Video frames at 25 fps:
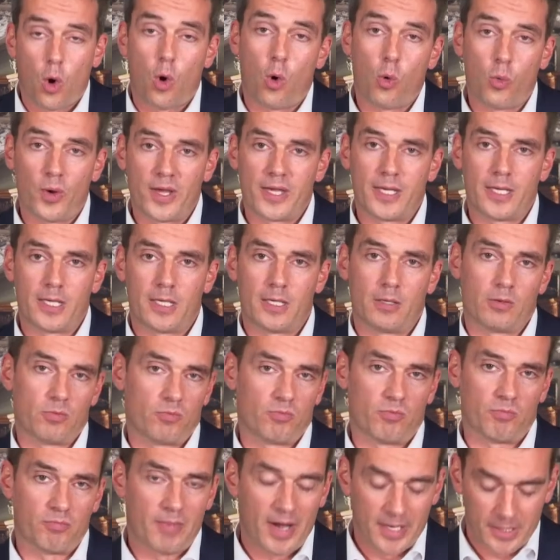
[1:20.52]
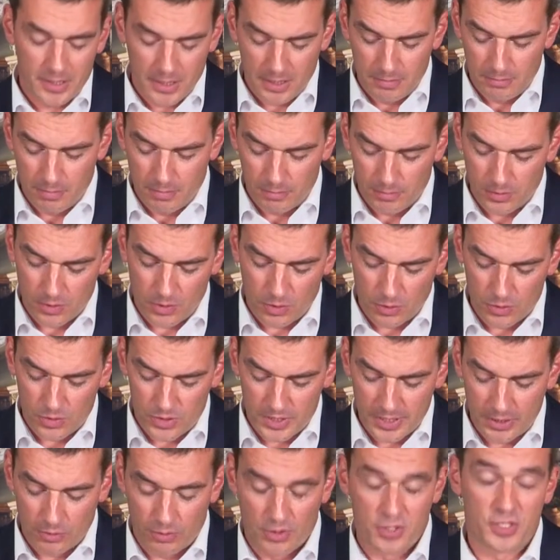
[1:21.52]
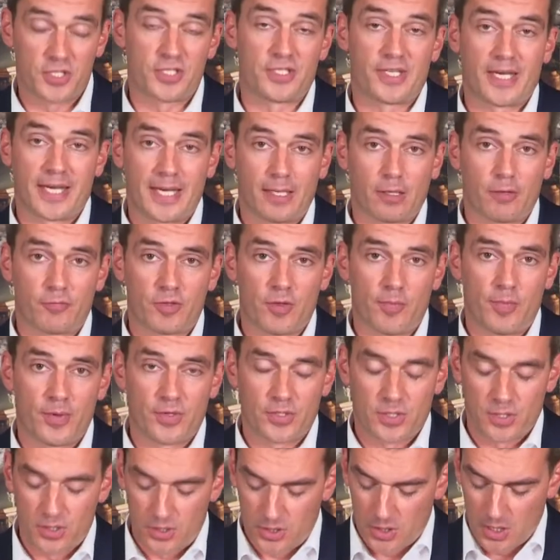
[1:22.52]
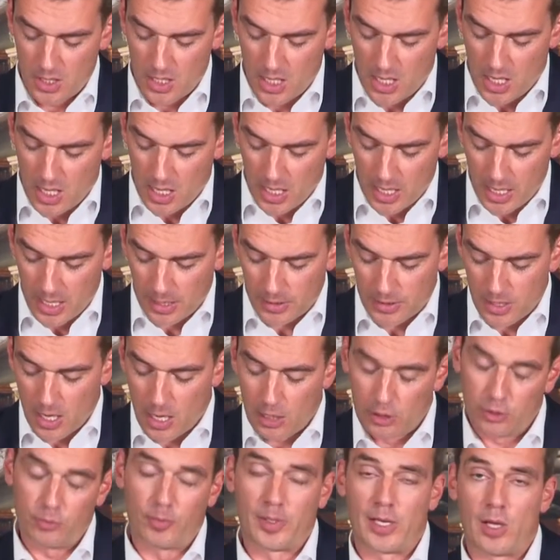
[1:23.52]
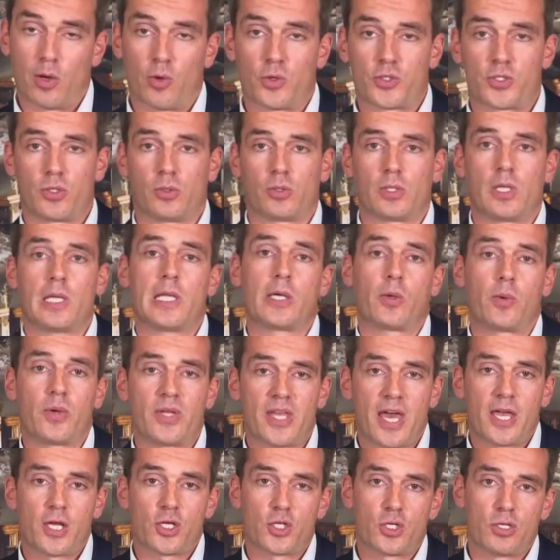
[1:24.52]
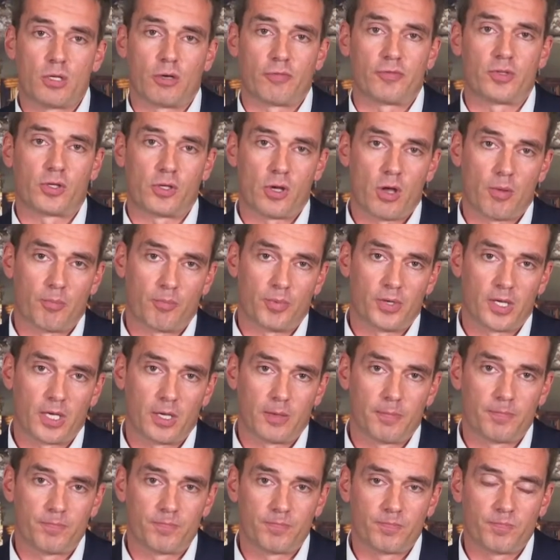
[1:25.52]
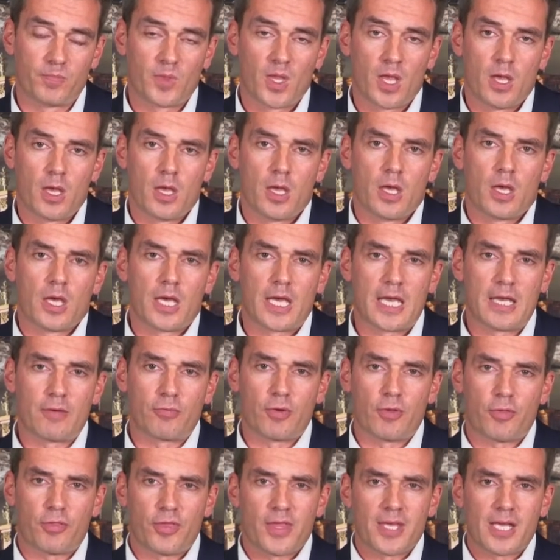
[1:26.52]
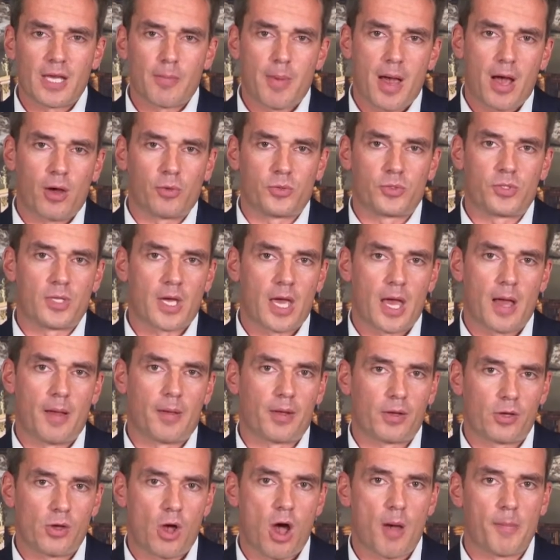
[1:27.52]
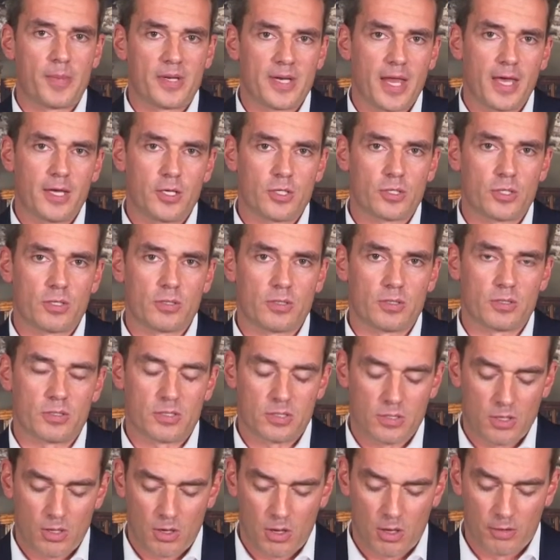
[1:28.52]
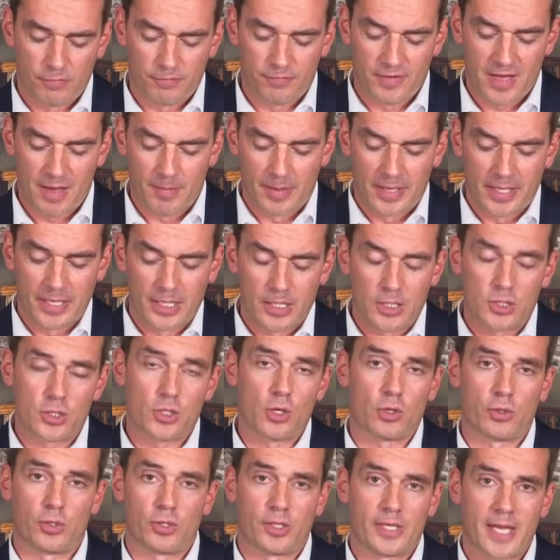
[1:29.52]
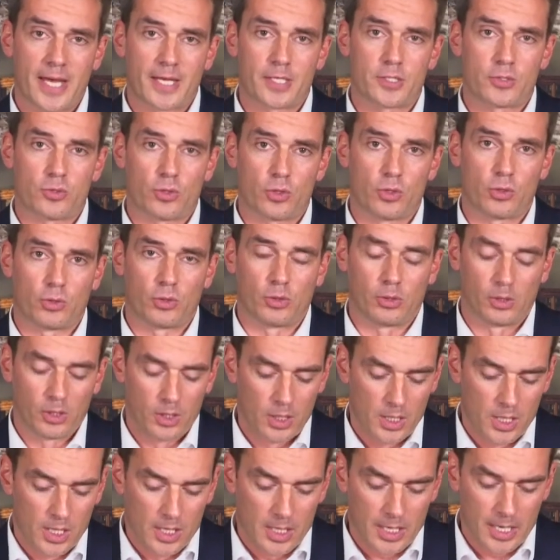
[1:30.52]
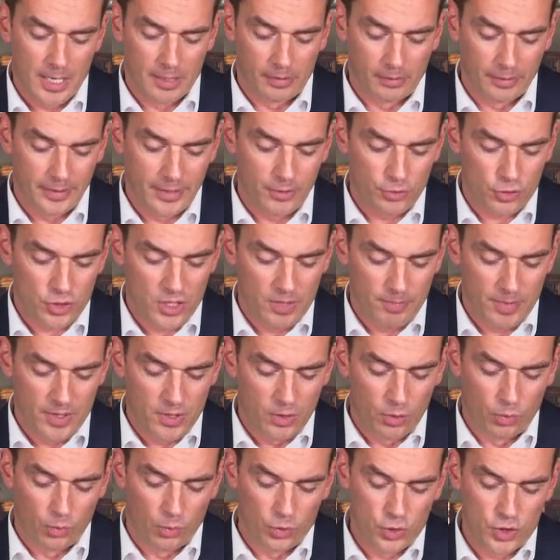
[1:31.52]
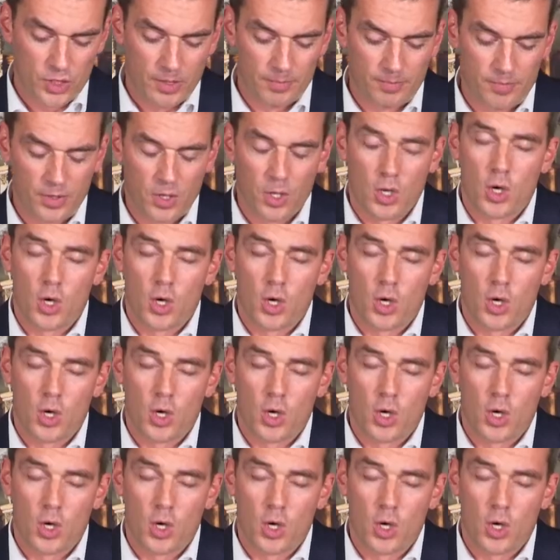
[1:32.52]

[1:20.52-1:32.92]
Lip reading: Or we might even consider a sale of the business and ultimately also the liquidation of the company. If we think about the combinations of family internal and external leadership and ownership,